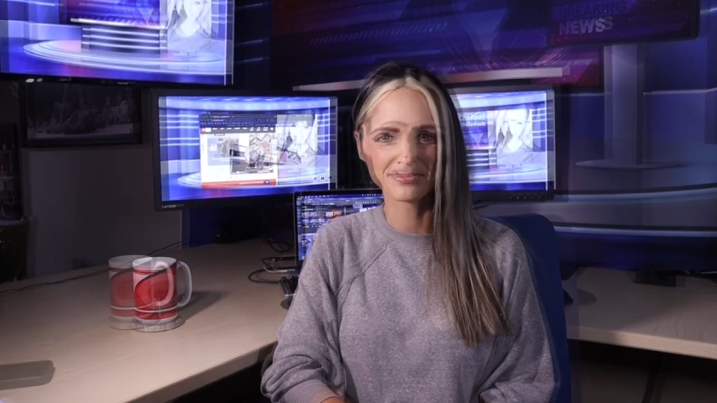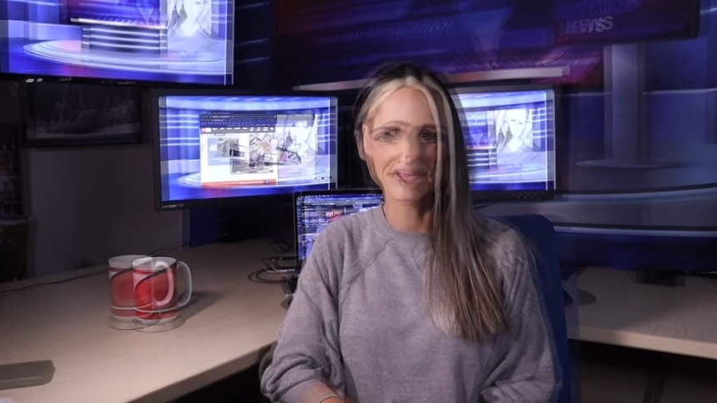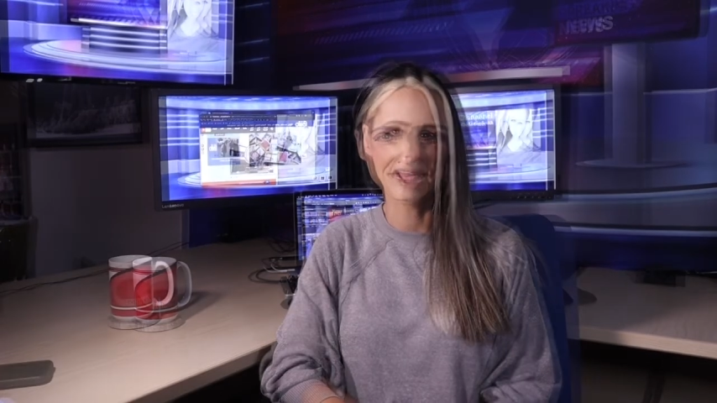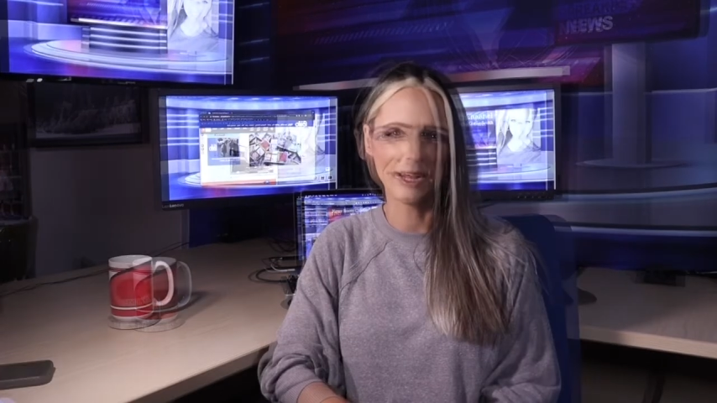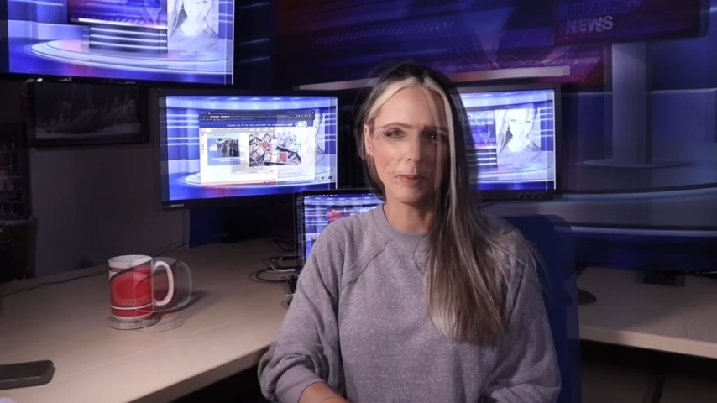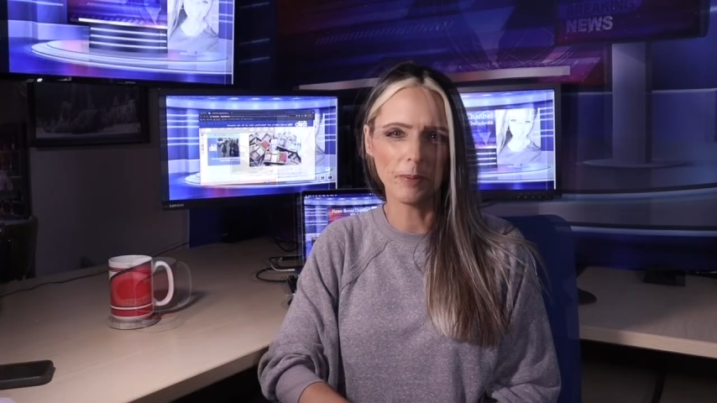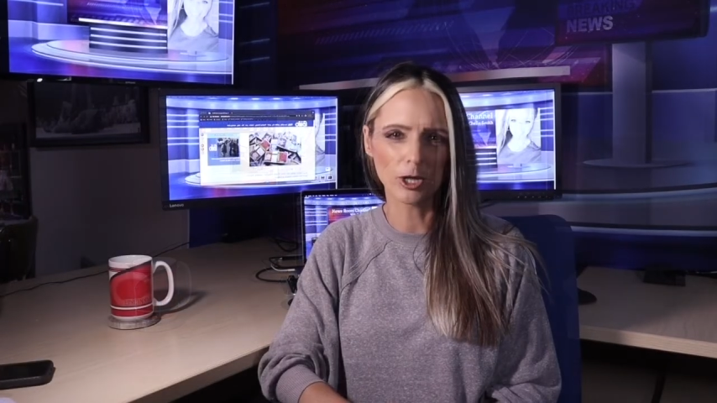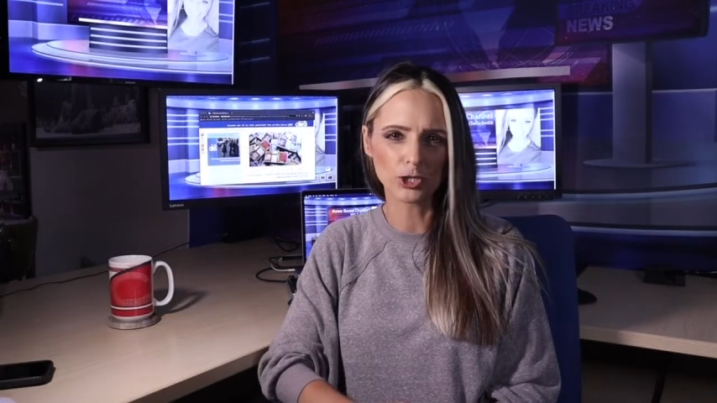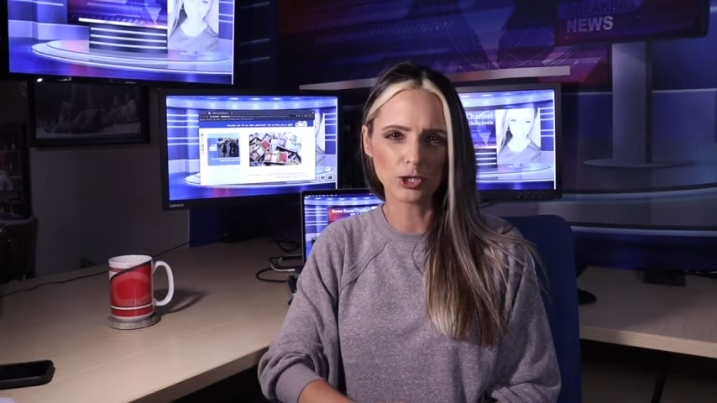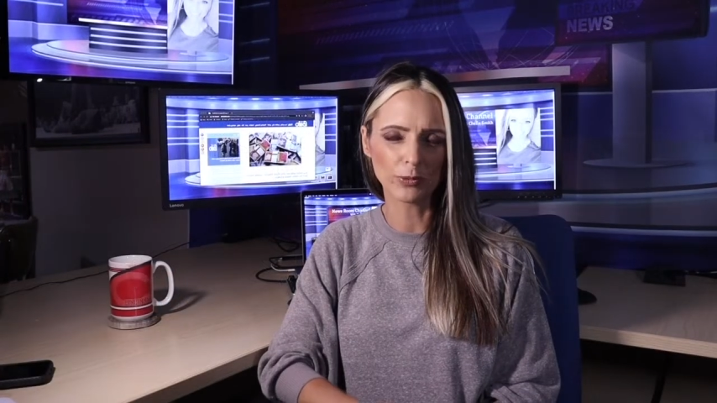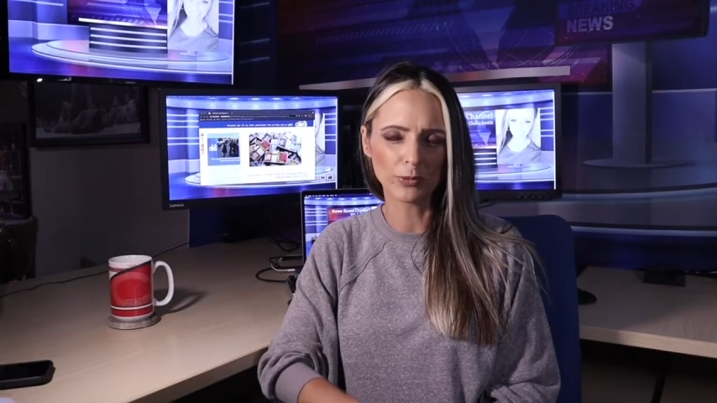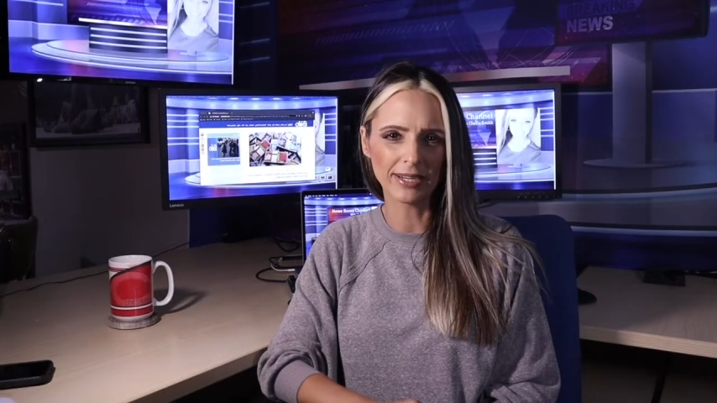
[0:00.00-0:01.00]
In a partial
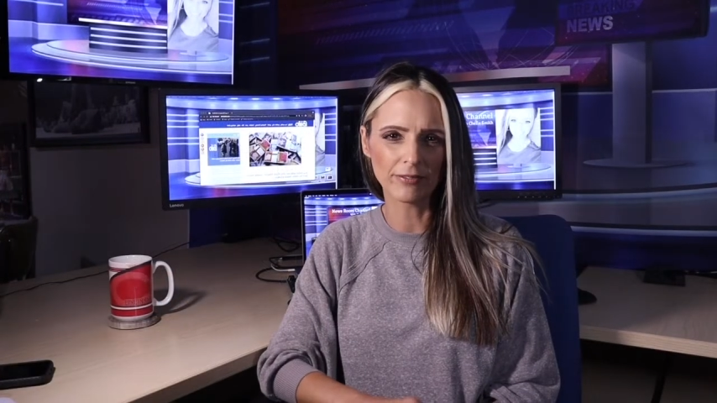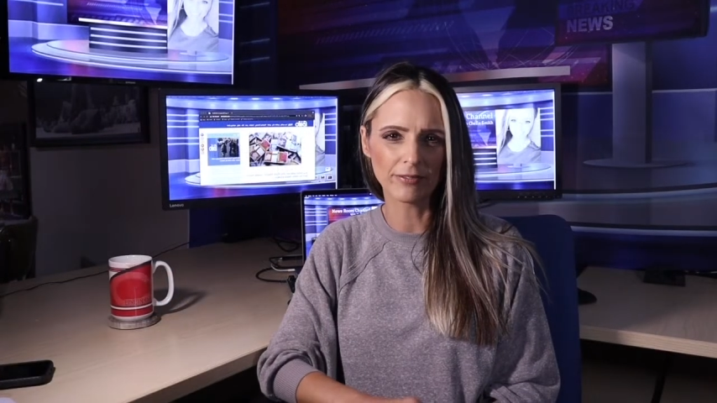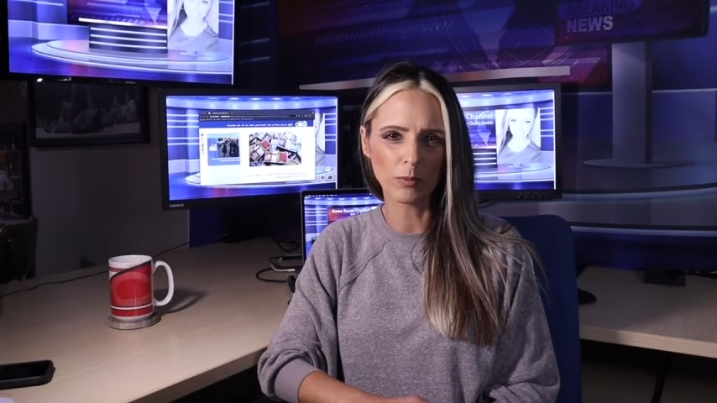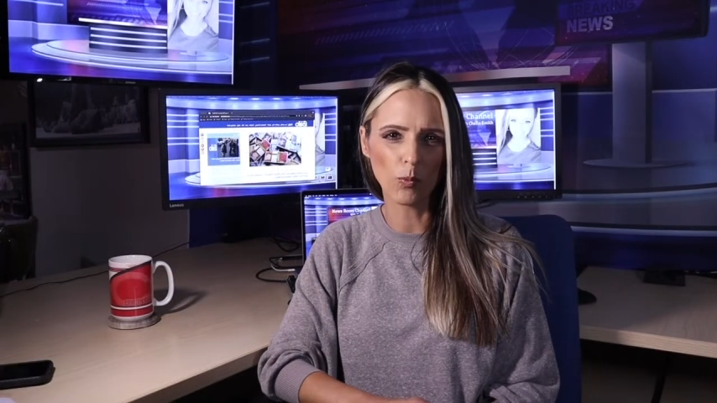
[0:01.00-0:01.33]
reading from